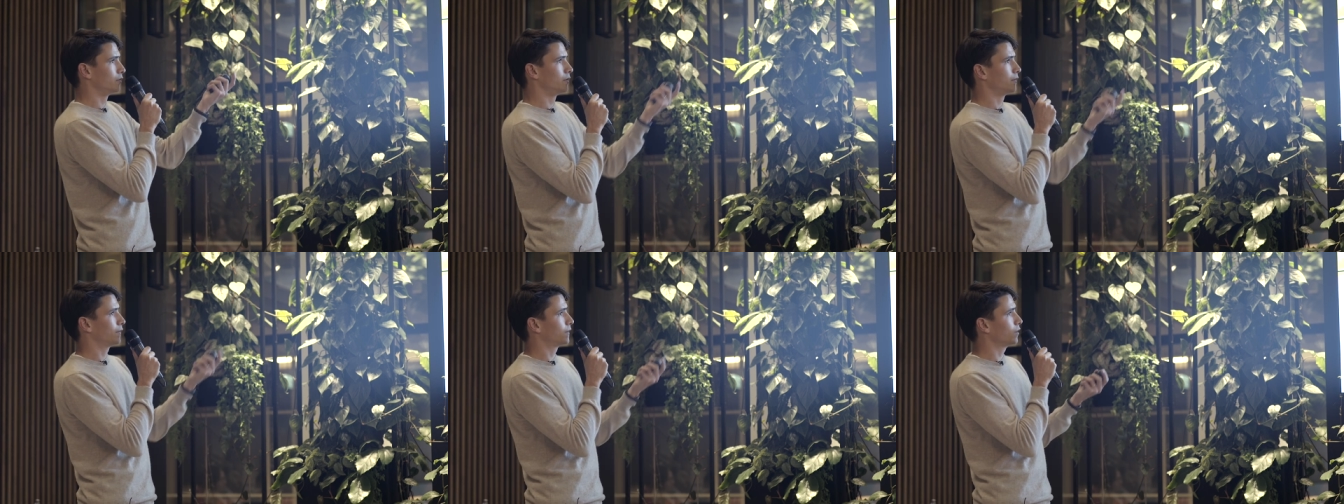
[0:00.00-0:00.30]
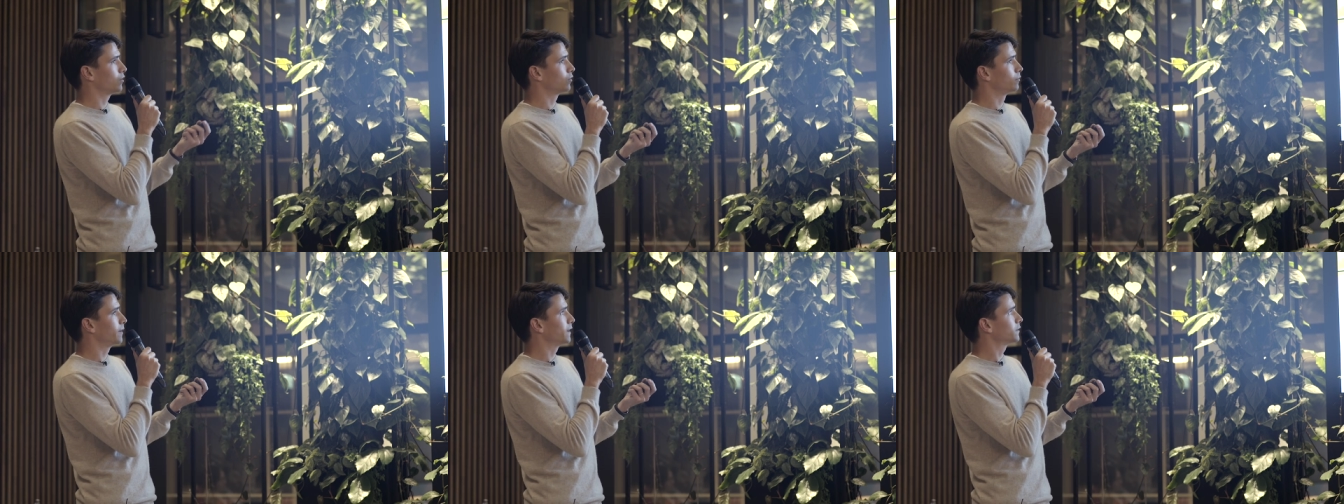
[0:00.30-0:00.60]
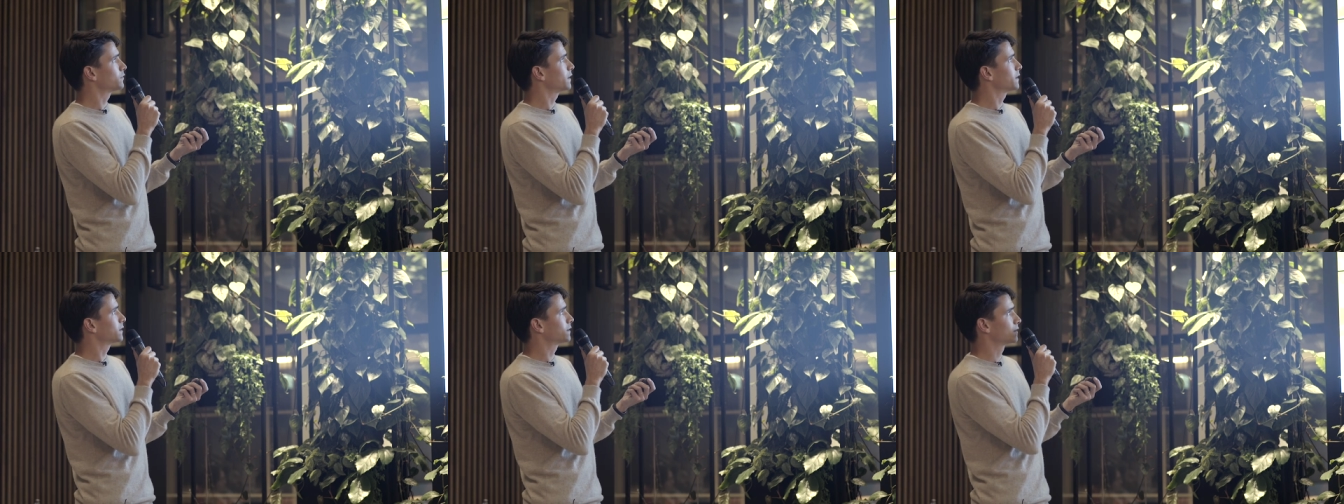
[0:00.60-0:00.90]
Second
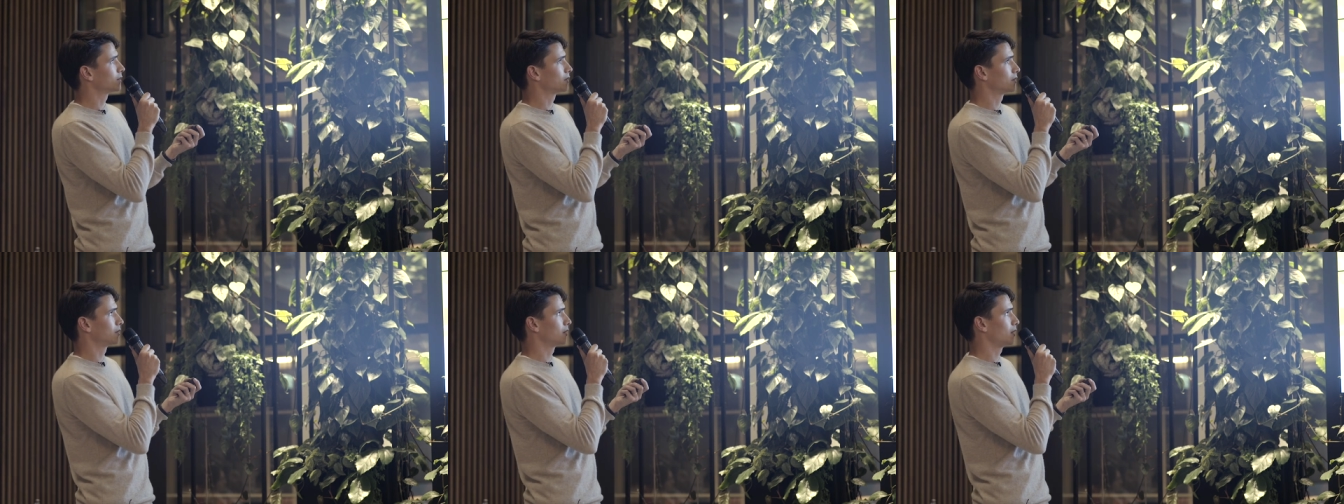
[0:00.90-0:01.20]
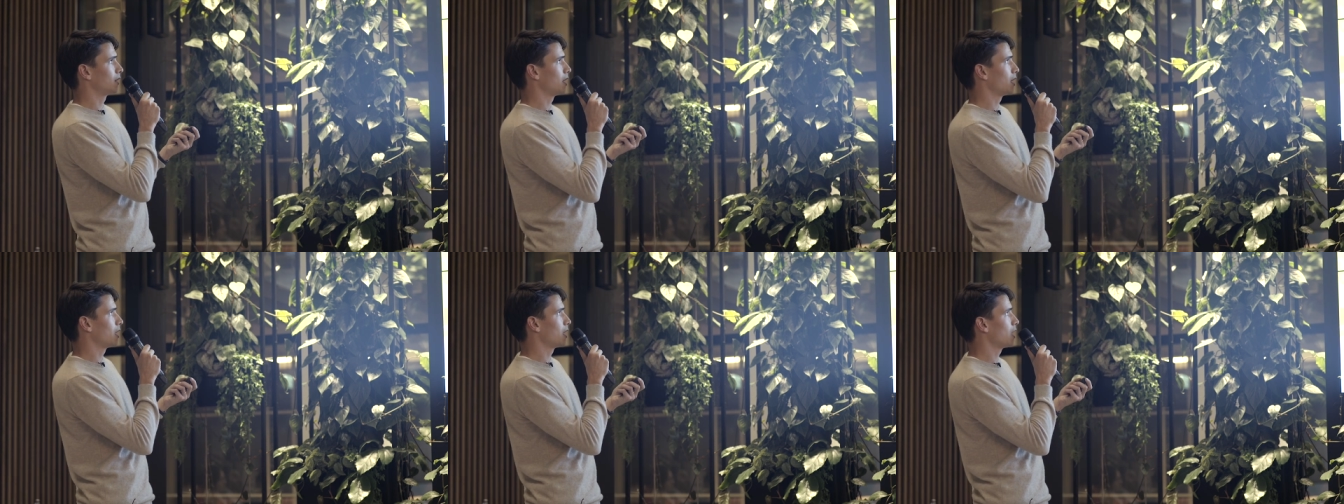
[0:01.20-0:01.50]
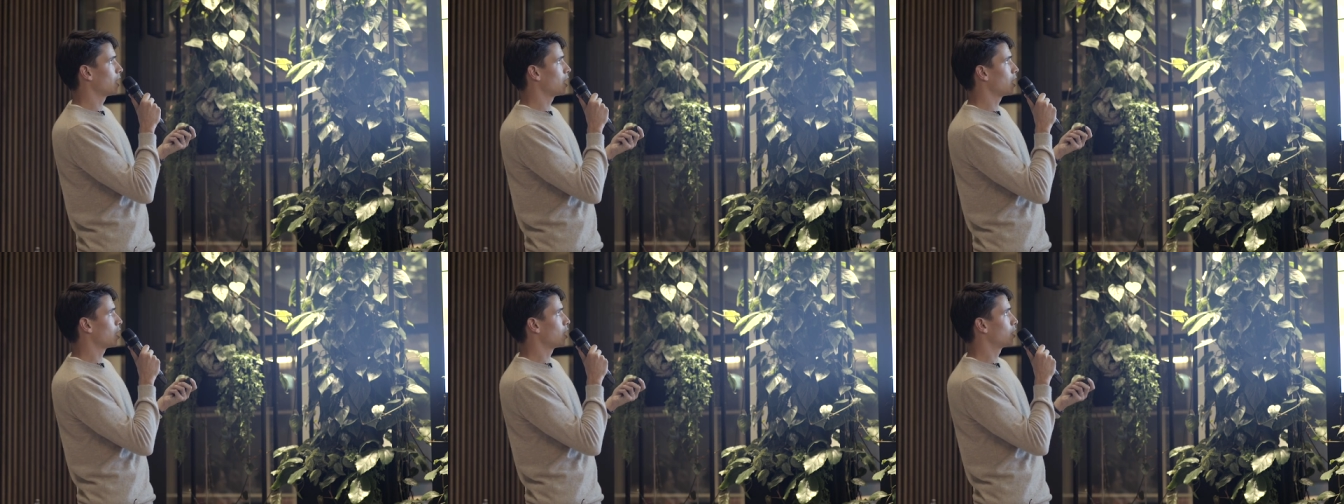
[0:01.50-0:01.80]
matrix.
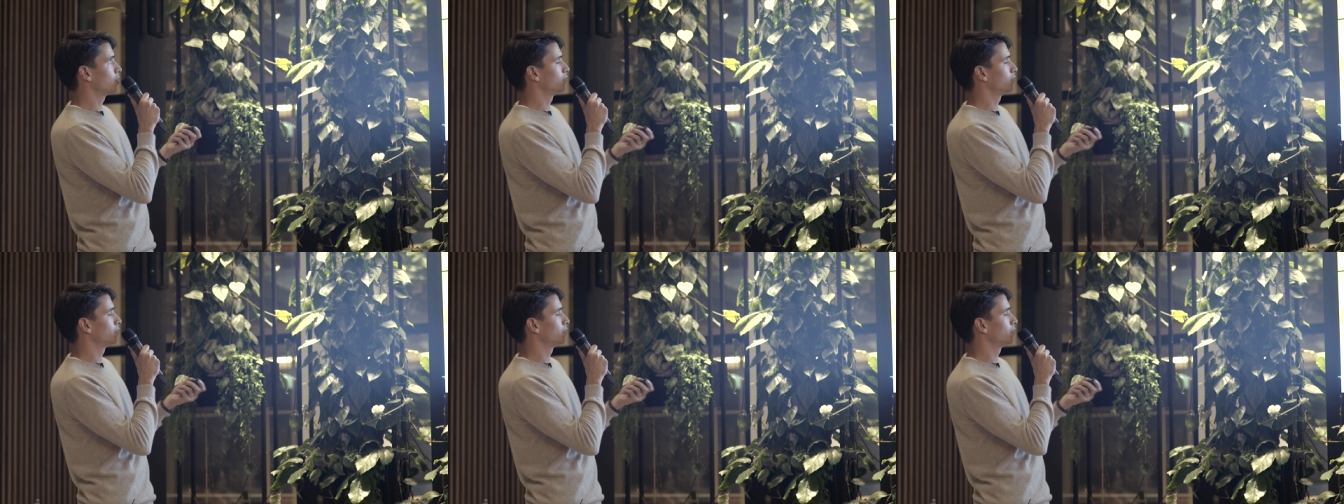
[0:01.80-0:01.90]
Uh,